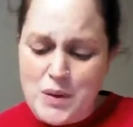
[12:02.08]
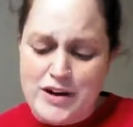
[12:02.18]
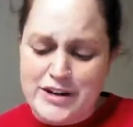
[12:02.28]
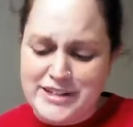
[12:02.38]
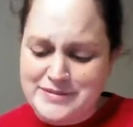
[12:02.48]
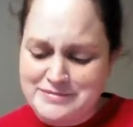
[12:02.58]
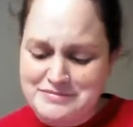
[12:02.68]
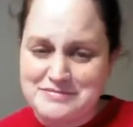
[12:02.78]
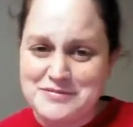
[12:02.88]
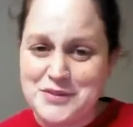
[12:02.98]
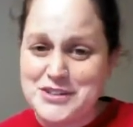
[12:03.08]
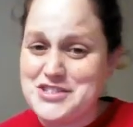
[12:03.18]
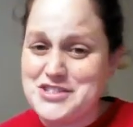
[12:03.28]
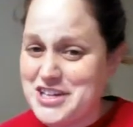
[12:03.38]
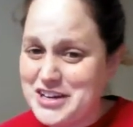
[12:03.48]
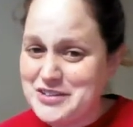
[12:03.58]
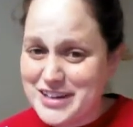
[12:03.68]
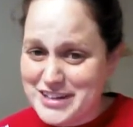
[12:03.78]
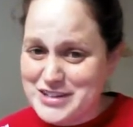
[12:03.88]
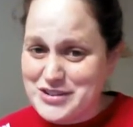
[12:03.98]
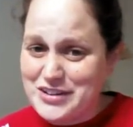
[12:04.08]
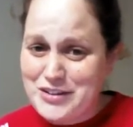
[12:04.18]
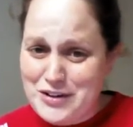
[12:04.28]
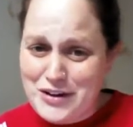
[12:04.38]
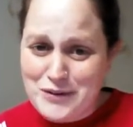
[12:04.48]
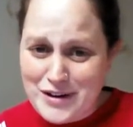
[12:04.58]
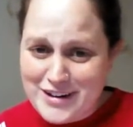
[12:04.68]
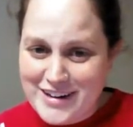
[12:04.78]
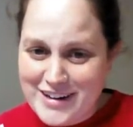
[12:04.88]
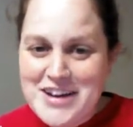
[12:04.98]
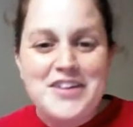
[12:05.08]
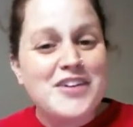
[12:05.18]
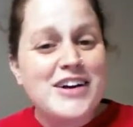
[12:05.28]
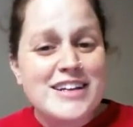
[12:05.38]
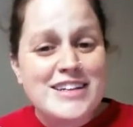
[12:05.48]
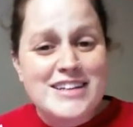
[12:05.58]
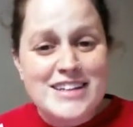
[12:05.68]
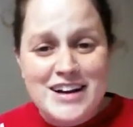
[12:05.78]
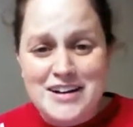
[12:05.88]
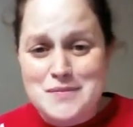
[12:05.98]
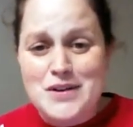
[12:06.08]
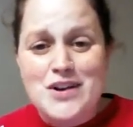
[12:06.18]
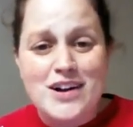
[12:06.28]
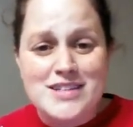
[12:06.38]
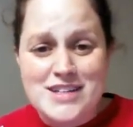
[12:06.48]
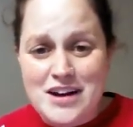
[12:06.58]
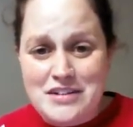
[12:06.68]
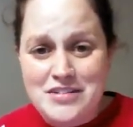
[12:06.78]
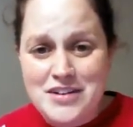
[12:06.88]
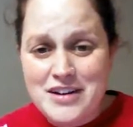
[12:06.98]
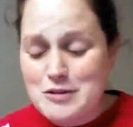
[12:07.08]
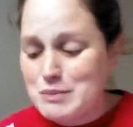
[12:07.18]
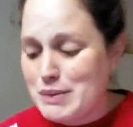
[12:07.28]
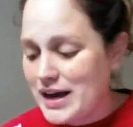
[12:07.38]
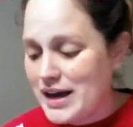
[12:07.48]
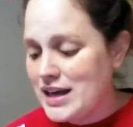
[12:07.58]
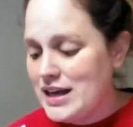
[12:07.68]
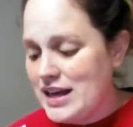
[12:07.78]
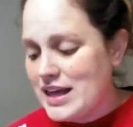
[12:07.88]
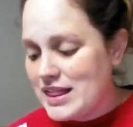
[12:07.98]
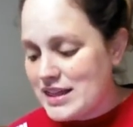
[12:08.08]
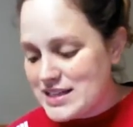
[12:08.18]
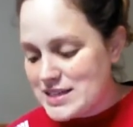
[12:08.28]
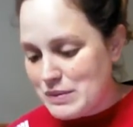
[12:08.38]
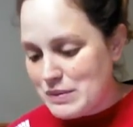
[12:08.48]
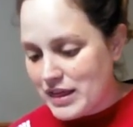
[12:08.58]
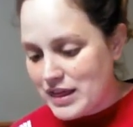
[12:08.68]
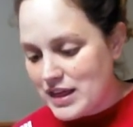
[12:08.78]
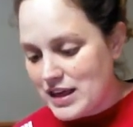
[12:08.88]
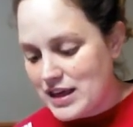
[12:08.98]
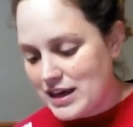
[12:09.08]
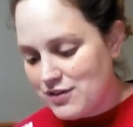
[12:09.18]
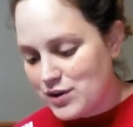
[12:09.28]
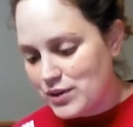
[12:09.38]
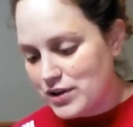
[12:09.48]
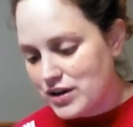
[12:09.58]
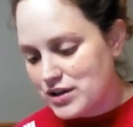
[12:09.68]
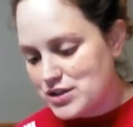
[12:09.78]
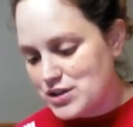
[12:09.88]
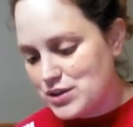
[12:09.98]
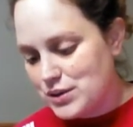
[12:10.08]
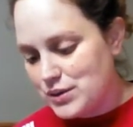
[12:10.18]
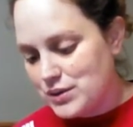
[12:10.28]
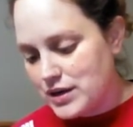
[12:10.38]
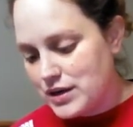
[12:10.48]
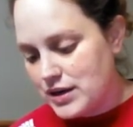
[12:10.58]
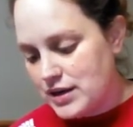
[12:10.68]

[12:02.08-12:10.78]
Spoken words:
water. Well, January I didn't drink a lot of water, or I didn't cross it off. But this month, if you look to